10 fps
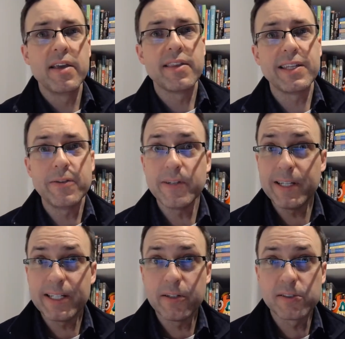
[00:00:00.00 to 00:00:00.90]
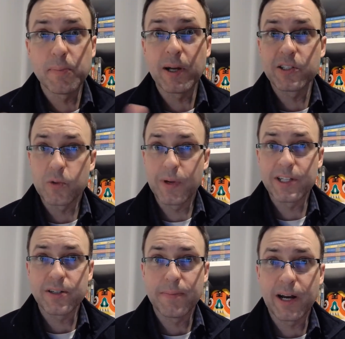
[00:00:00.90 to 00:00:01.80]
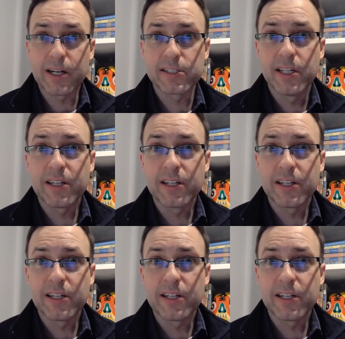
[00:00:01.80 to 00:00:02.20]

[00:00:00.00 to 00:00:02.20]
then you need to use punctuation marks